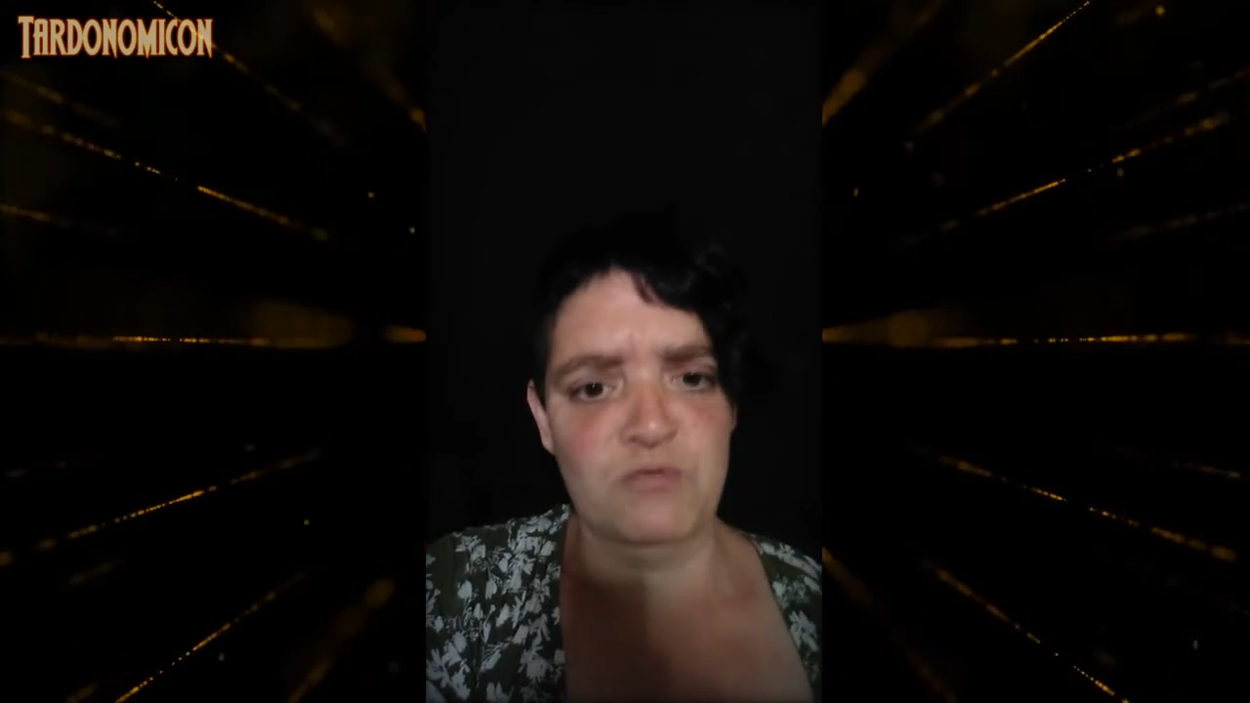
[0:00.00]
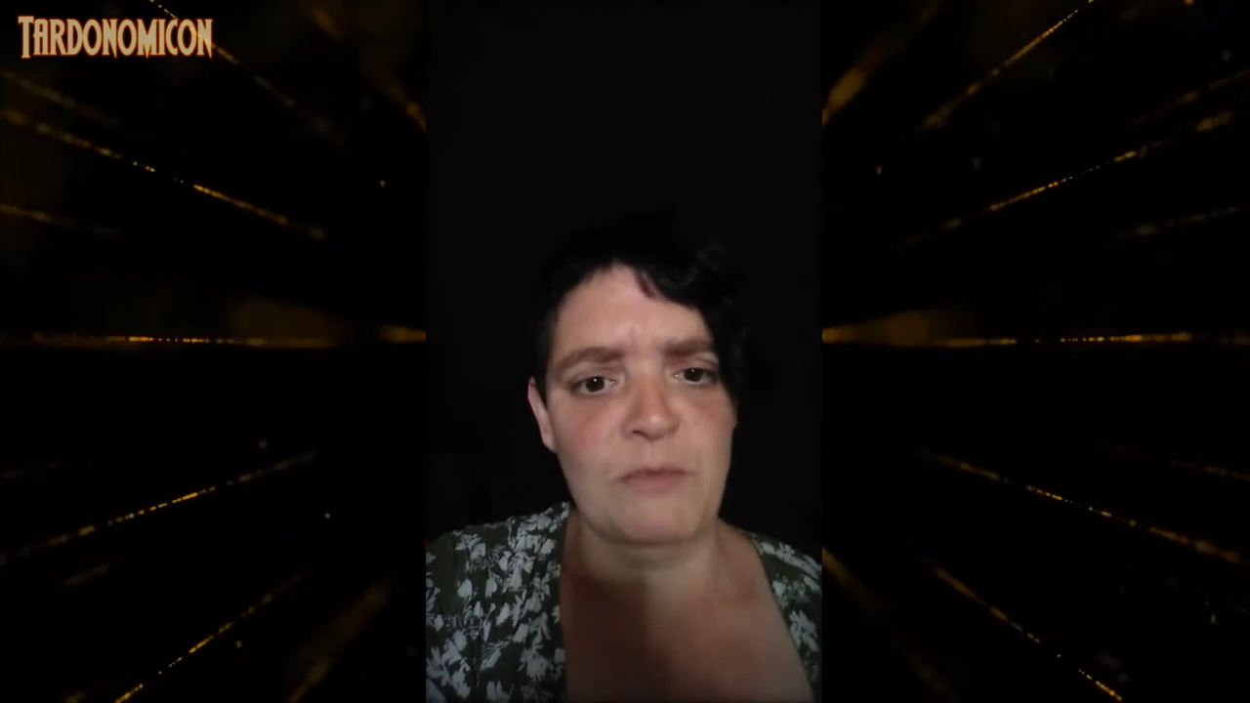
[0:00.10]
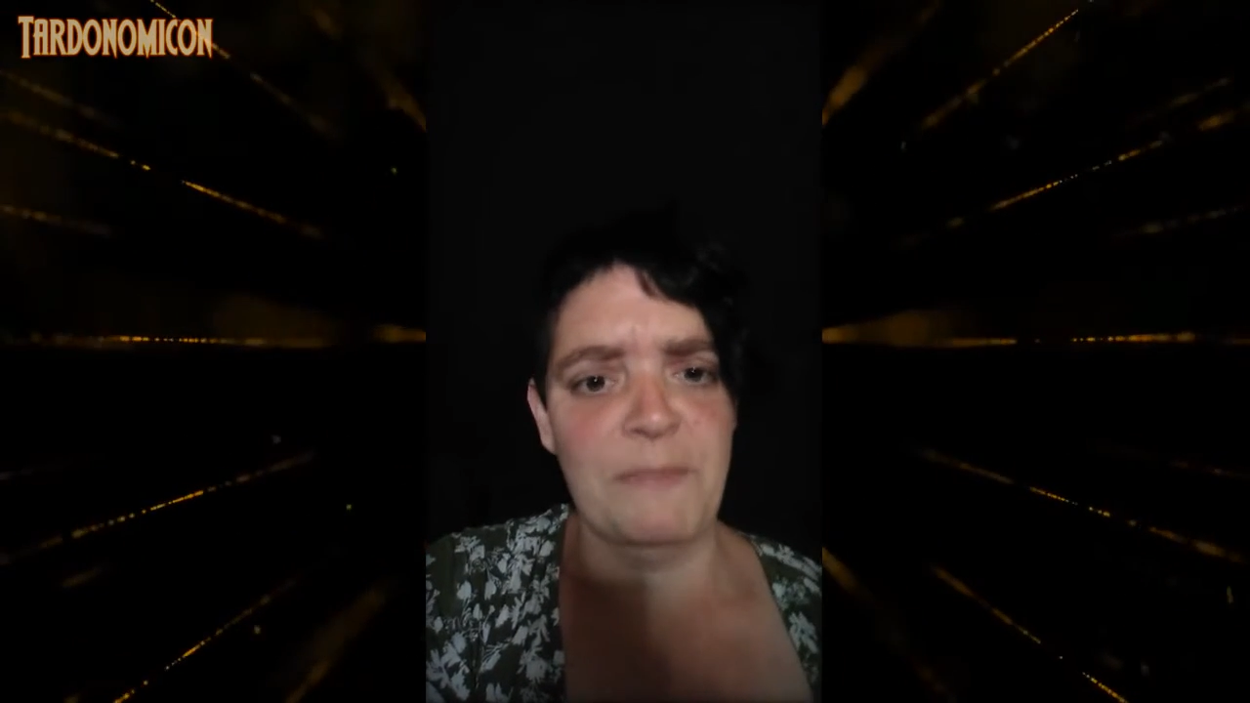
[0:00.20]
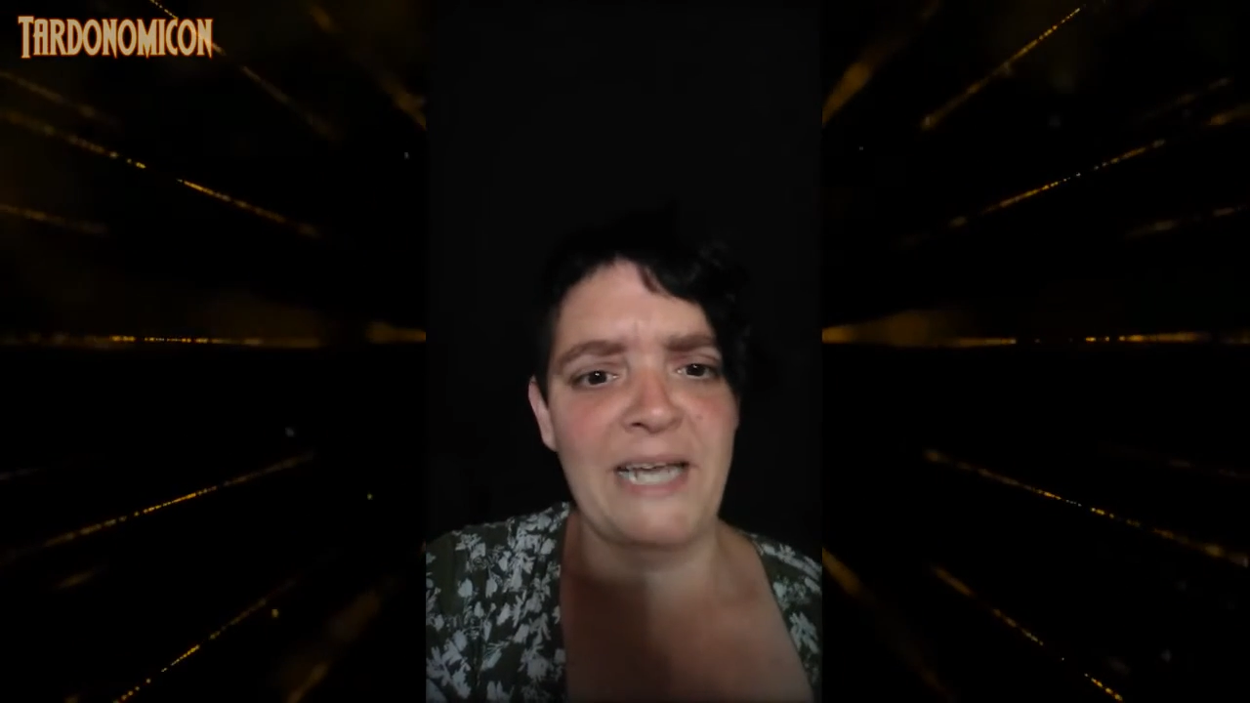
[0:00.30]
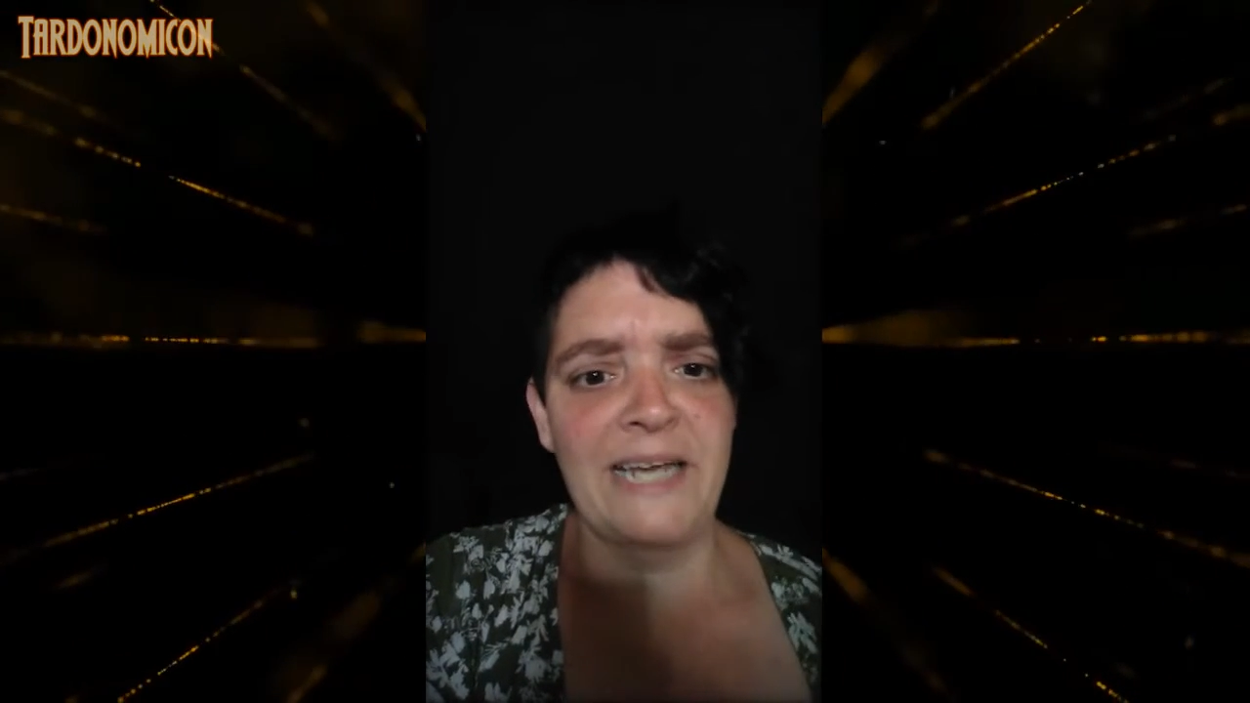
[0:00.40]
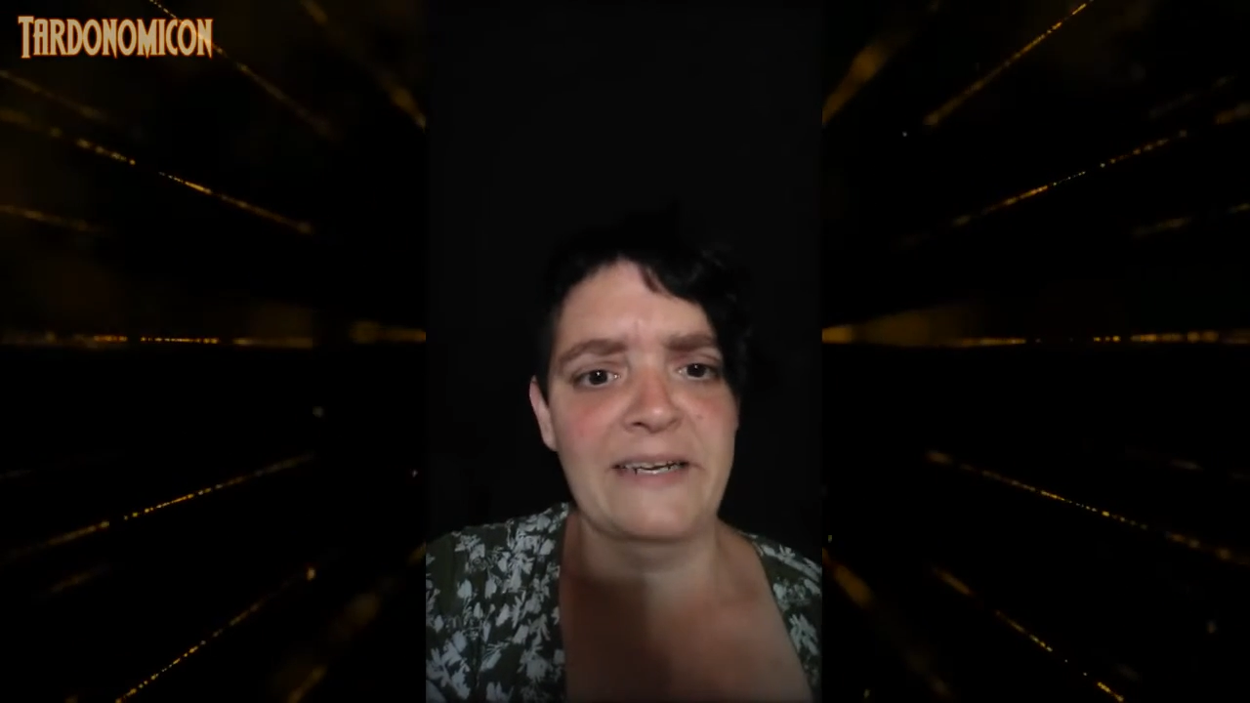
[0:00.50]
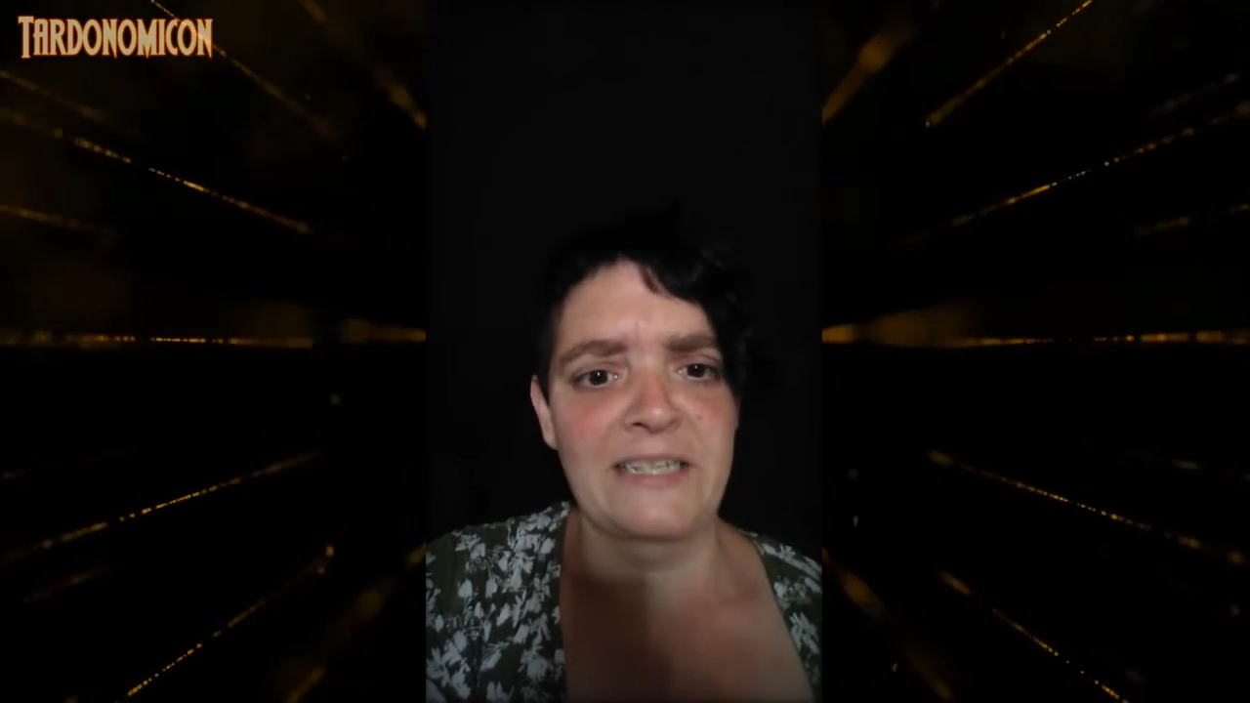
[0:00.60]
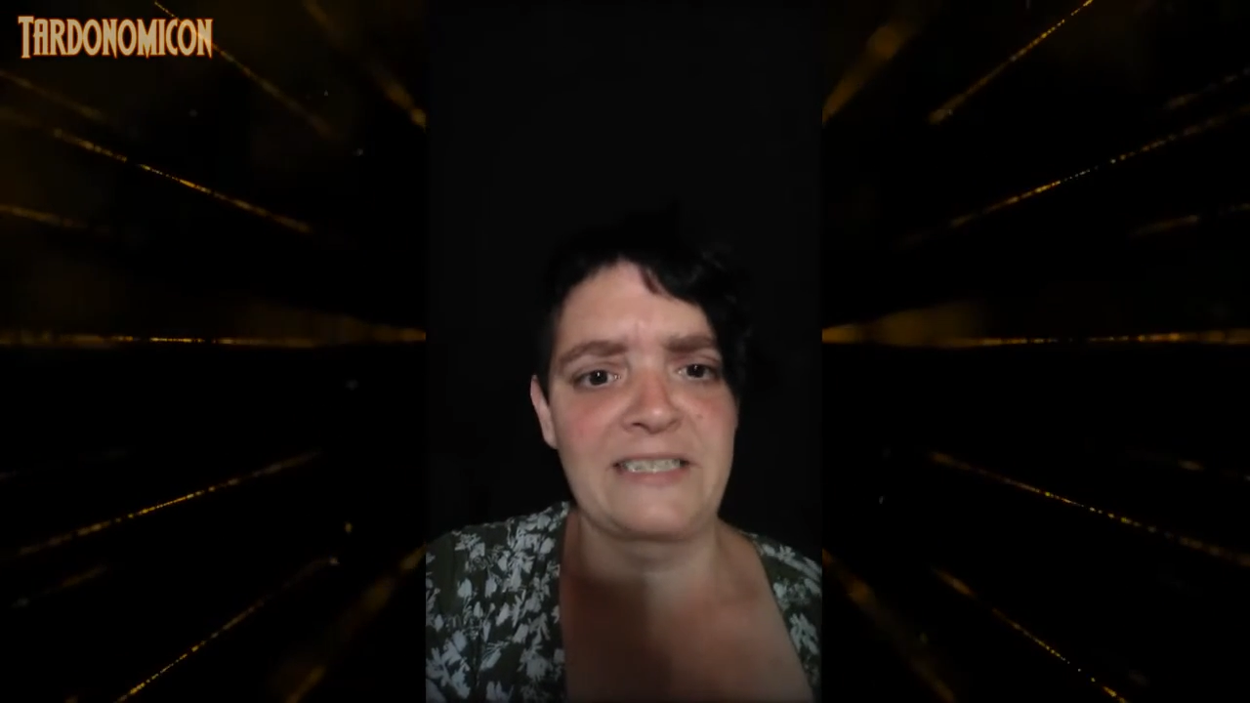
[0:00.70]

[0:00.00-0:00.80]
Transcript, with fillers: repeatedly